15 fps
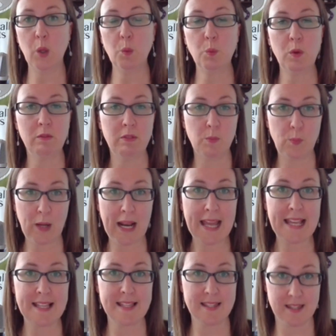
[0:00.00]
will
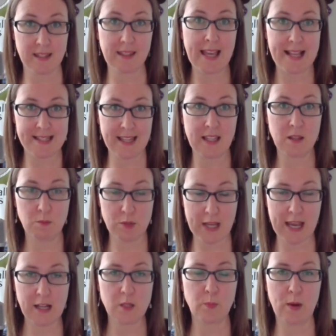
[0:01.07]
replace getting them
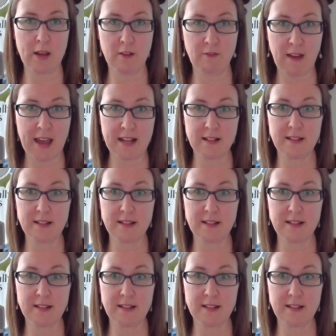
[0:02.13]
checked by a vet.